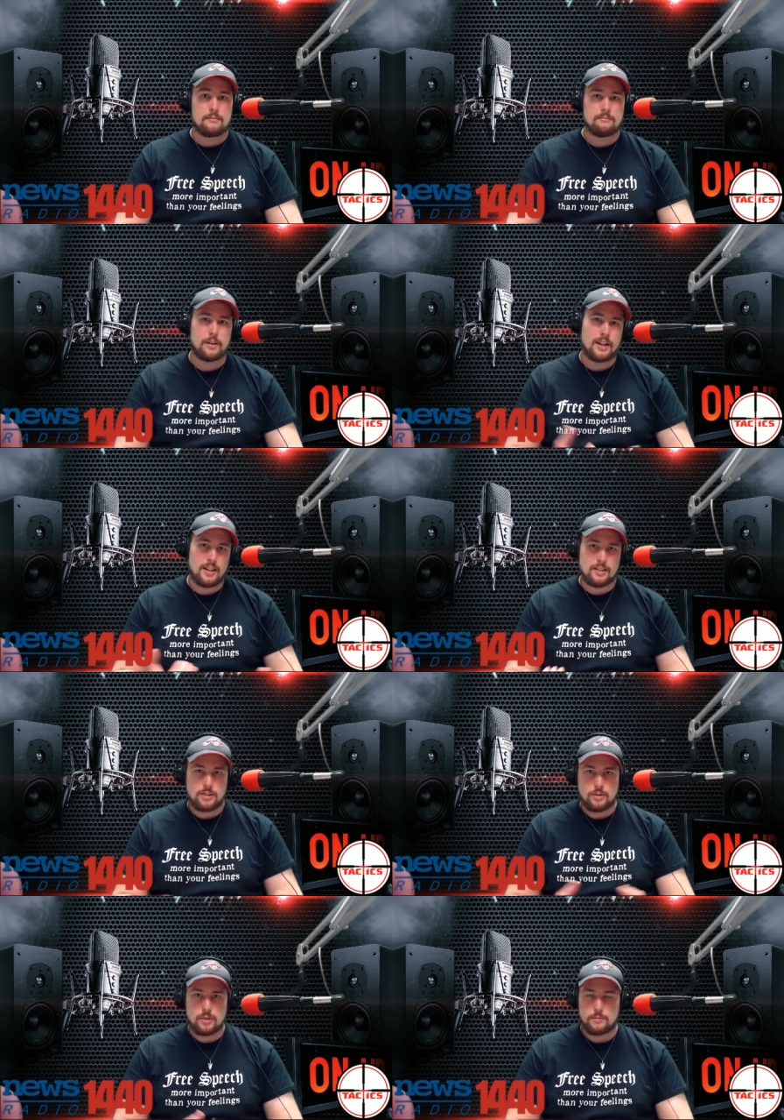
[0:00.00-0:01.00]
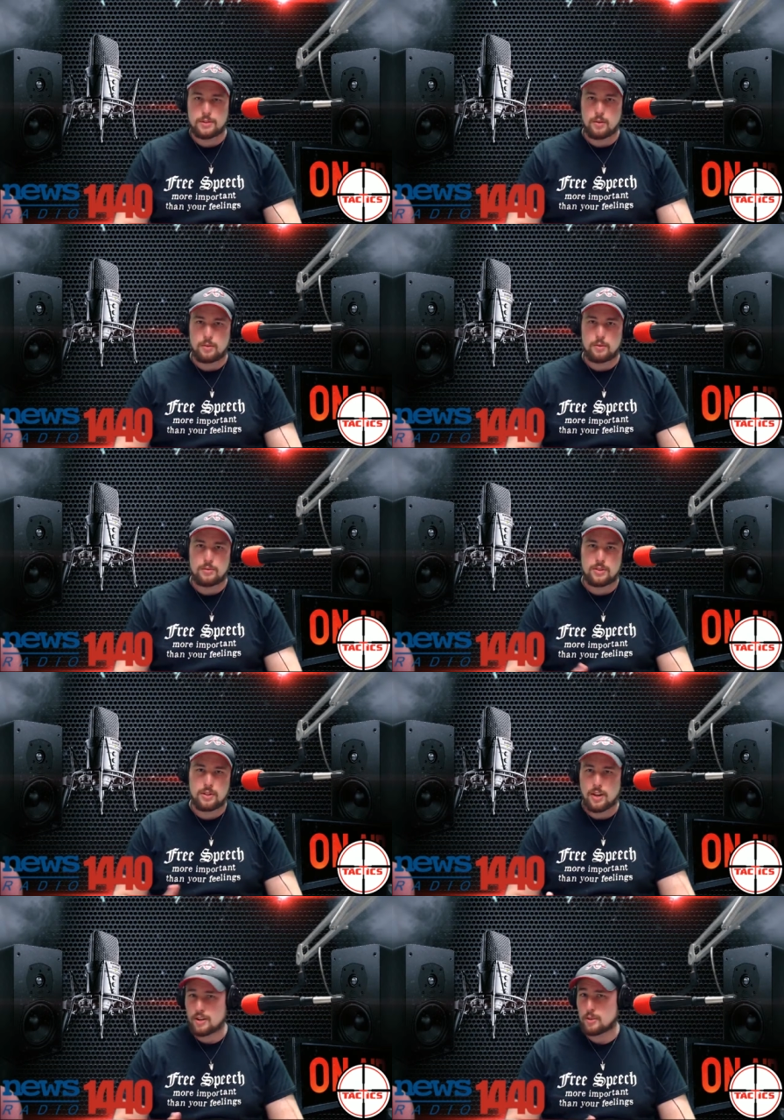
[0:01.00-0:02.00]
But it's YouTube, so you
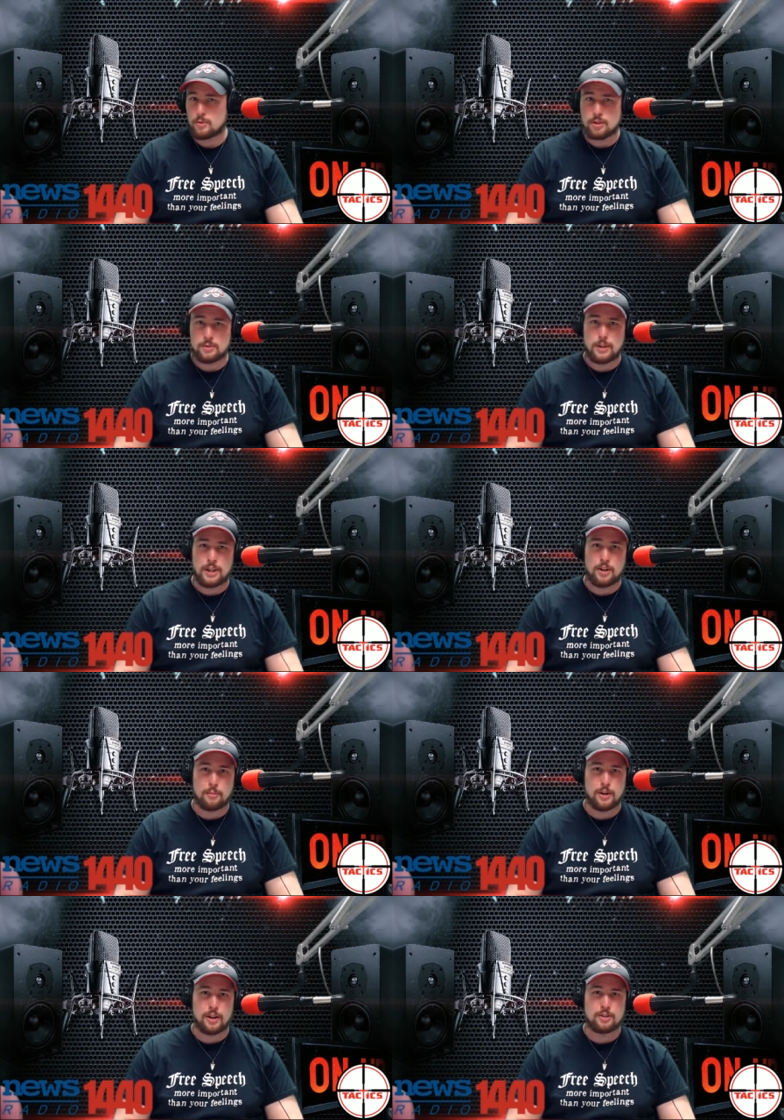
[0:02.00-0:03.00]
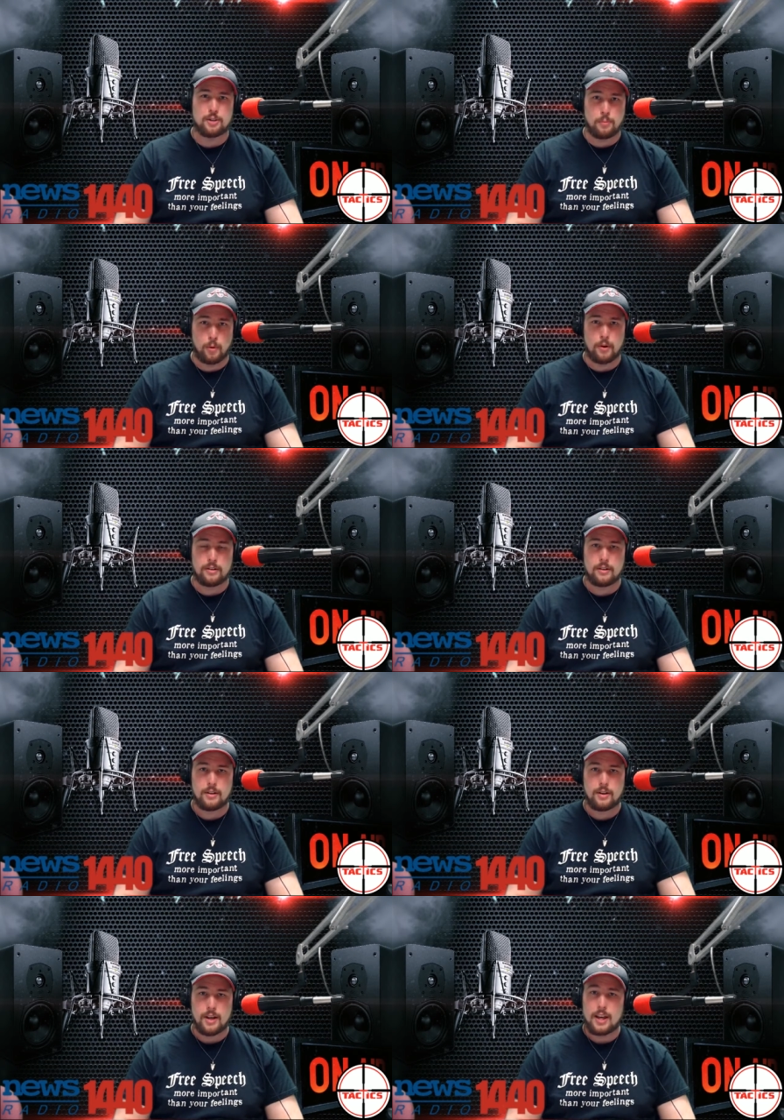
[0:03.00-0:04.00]
could also just be here because you're bored.
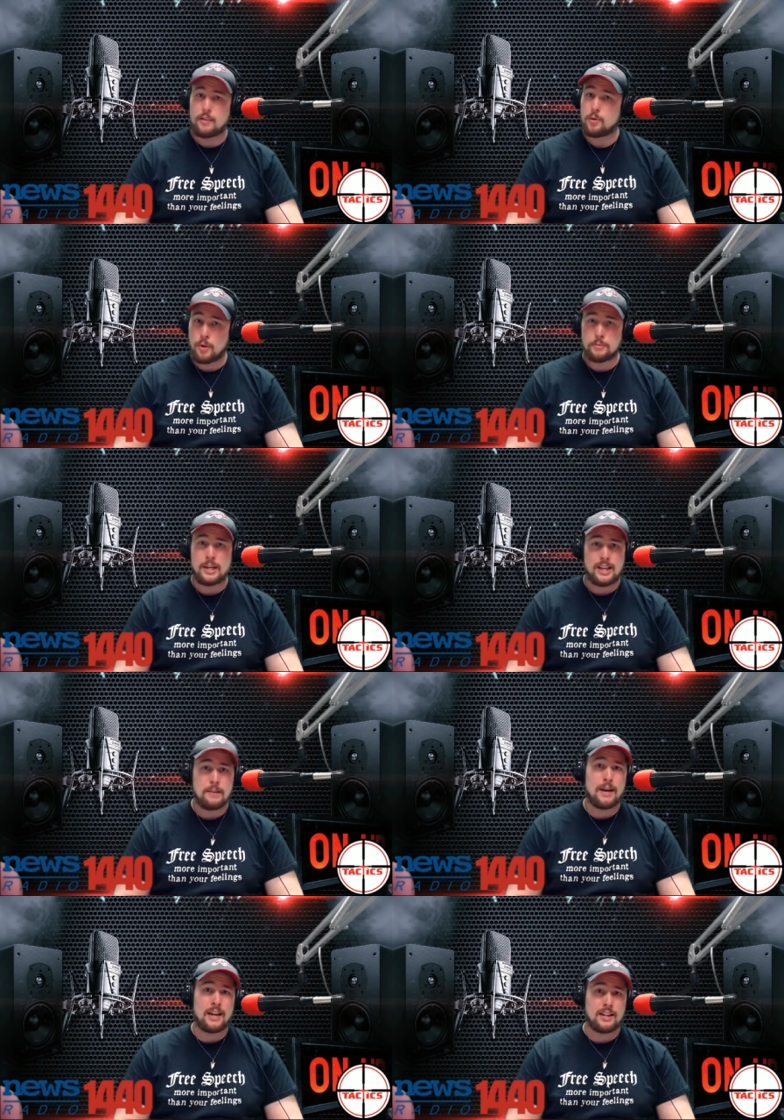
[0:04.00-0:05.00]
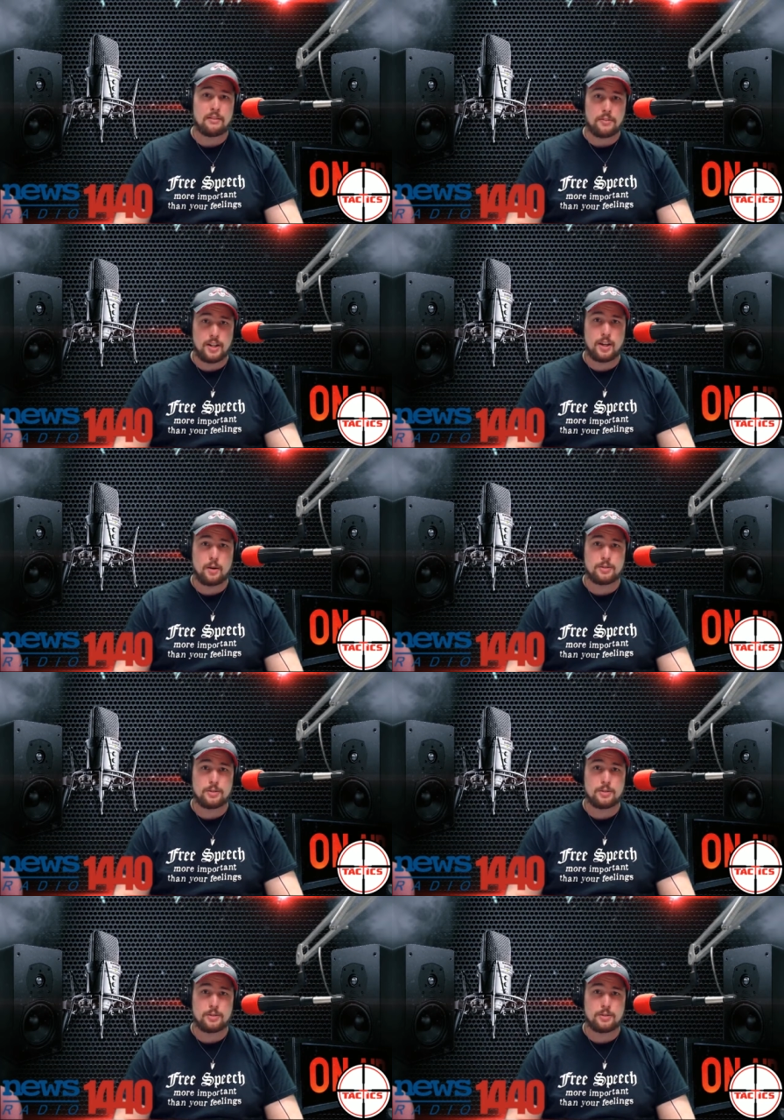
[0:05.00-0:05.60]
If you want me to keep making videos to